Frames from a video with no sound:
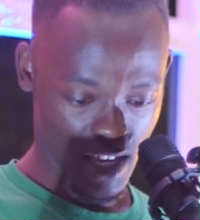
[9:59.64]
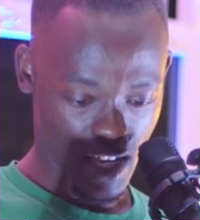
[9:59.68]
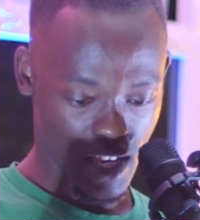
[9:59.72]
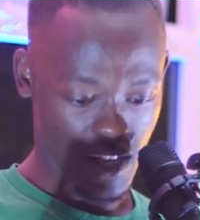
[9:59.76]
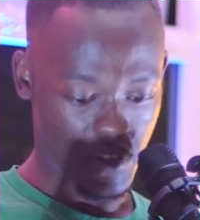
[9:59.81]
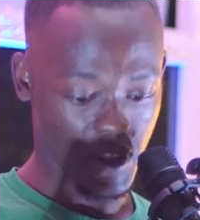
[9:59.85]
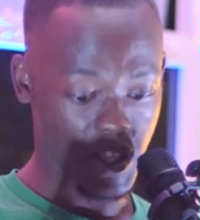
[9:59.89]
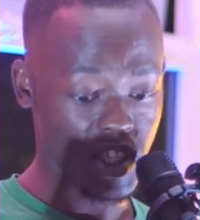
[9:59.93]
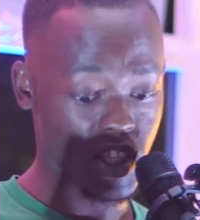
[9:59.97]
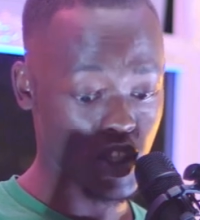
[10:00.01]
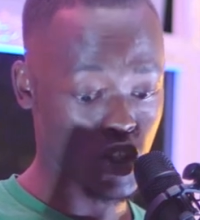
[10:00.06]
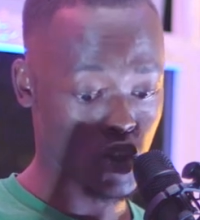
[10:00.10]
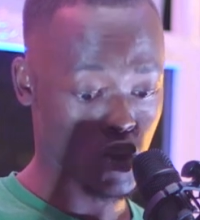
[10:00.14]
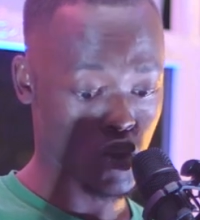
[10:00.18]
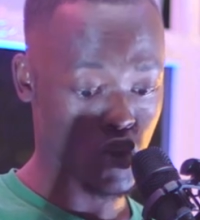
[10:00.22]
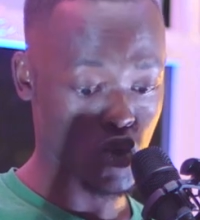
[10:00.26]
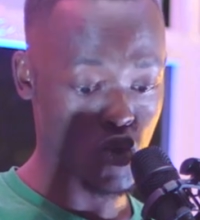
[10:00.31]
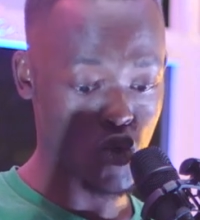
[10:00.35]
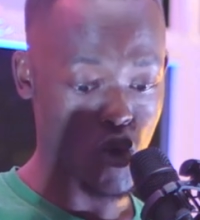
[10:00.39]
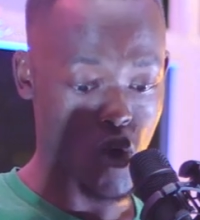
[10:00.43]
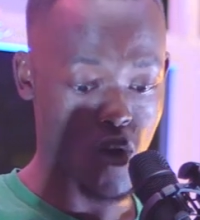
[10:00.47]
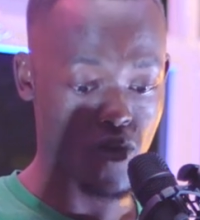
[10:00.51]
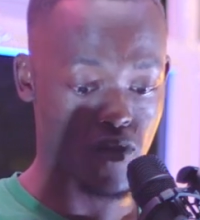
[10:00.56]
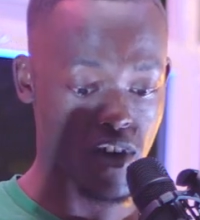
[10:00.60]
This is
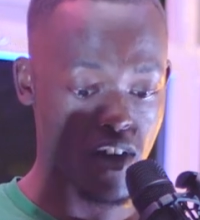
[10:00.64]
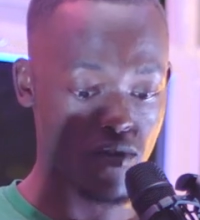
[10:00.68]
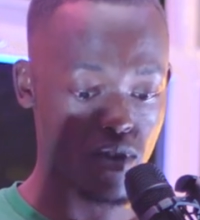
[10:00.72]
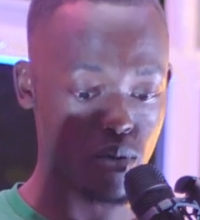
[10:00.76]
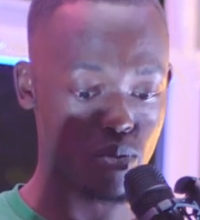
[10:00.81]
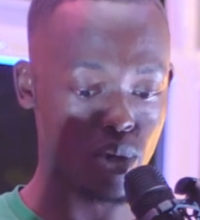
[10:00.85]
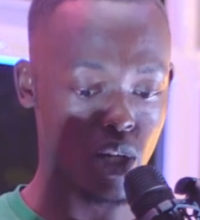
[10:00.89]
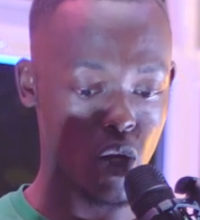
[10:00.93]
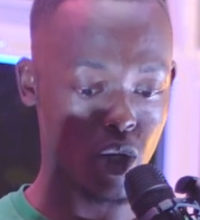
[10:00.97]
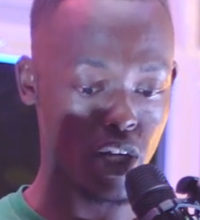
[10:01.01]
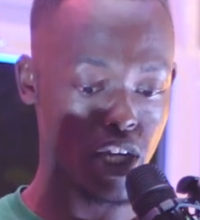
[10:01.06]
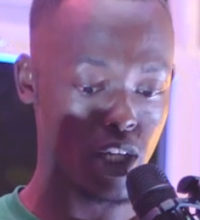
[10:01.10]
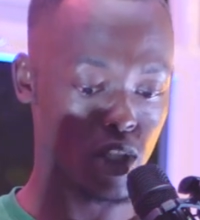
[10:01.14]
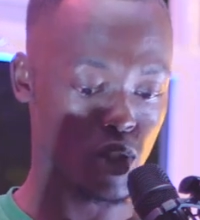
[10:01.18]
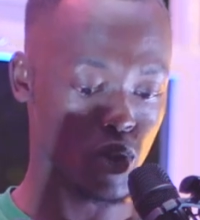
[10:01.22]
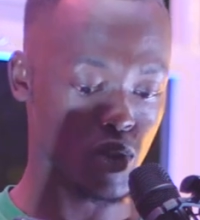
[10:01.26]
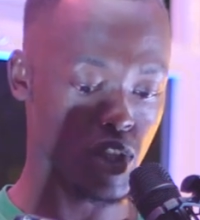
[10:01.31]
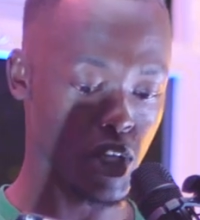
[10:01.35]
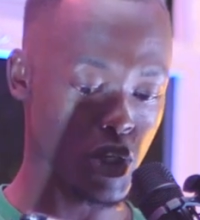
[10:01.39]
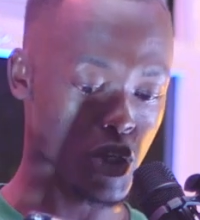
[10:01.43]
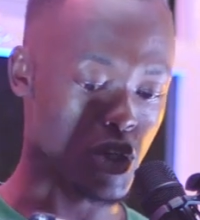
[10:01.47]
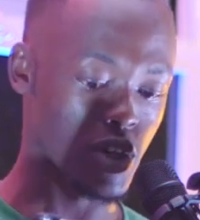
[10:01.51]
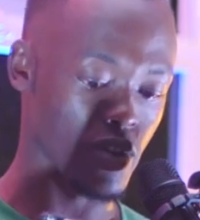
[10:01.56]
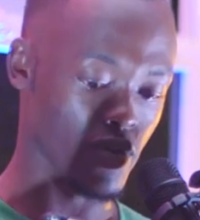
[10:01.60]
true of every belonging to
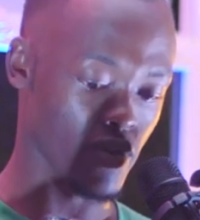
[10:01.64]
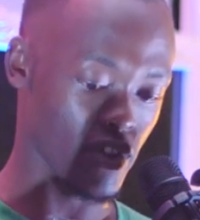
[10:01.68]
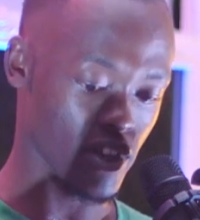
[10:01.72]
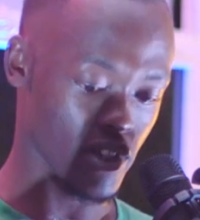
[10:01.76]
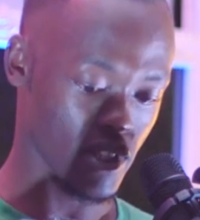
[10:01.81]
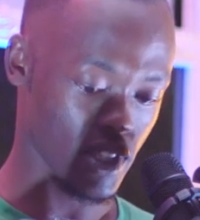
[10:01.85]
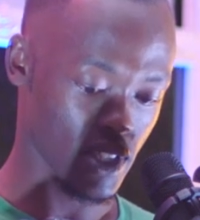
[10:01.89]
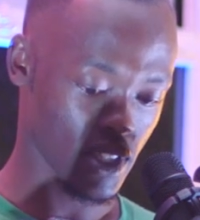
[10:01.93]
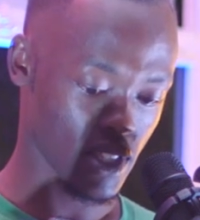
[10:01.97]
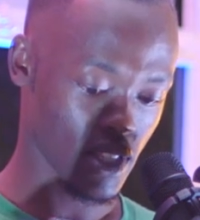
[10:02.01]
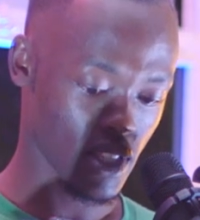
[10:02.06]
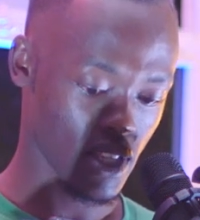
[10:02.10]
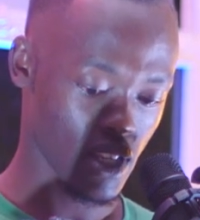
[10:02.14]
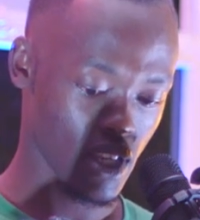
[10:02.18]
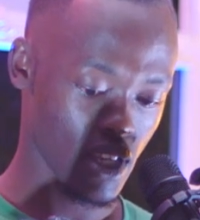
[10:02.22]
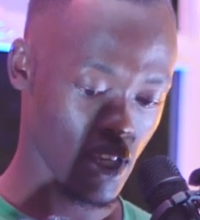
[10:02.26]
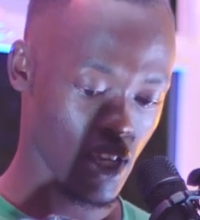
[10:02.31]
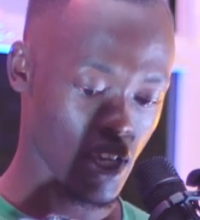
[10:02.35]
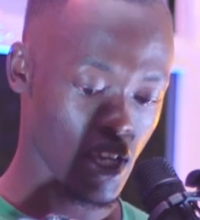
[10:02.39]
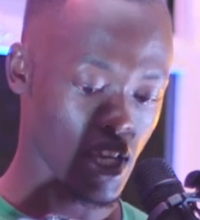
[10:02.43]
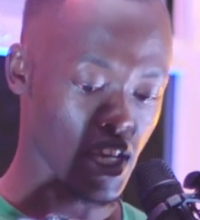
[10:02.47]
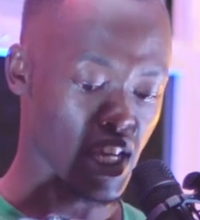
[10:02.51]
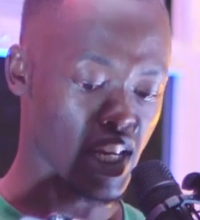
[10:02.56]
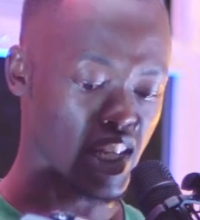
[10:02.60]
the universe.
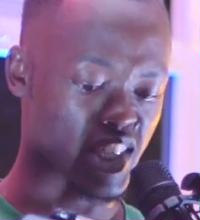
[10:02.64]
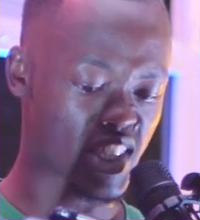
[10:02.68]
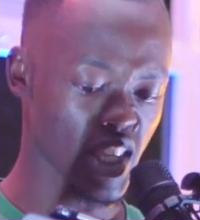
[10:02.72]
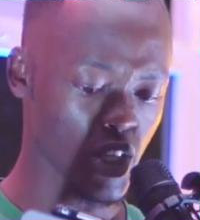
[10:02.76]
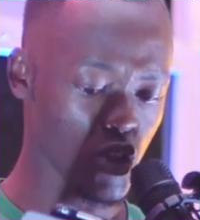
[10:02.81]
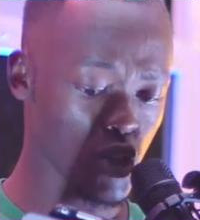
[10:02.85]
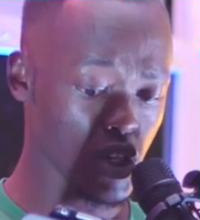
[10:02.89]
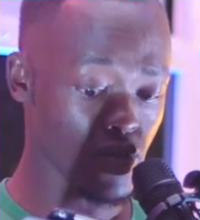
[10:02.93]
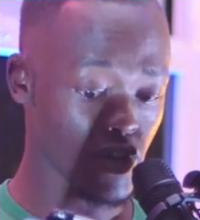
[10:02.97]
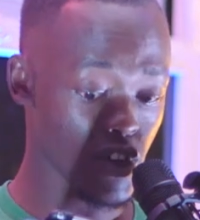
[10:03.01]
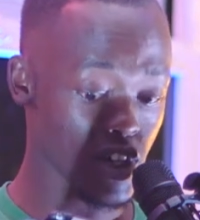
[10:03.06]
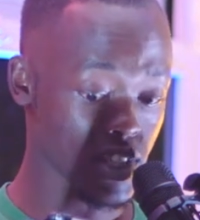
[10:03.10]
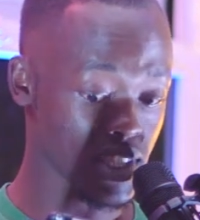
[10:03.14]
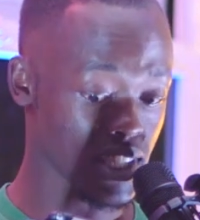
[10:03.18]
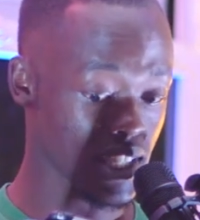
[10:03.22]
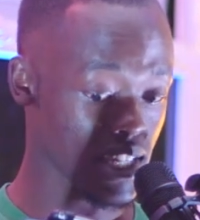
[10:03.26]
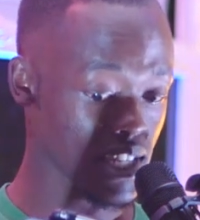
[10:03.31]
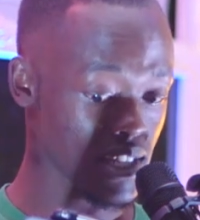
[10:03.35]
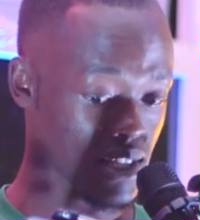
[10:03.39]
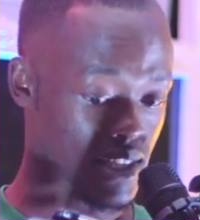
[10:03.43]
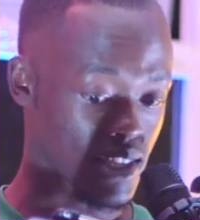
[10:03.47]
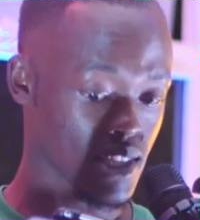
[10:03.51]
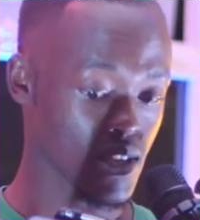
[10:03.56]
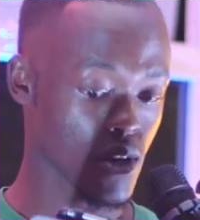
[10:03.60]
It is a universe
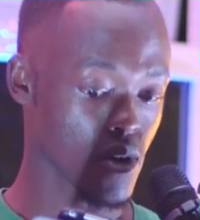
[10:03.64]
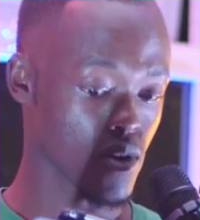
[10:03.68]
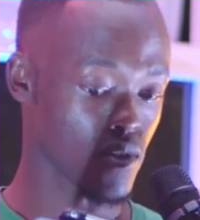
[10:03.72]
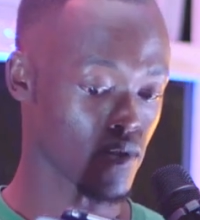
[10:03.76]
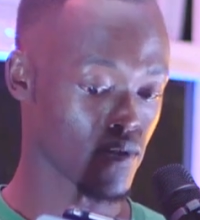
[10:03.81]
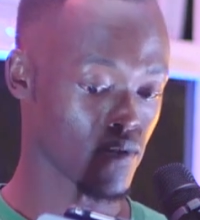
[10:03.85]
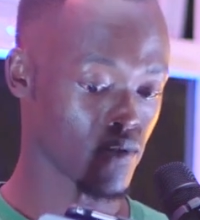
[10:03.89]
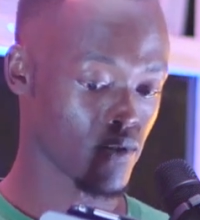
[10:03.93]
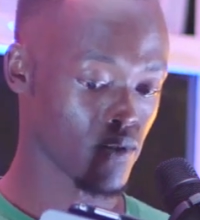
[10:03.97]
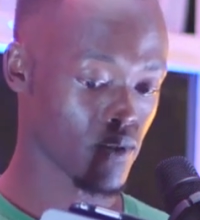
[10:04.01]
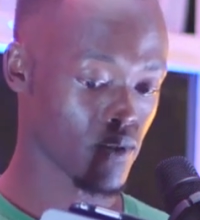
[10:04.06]
in itself.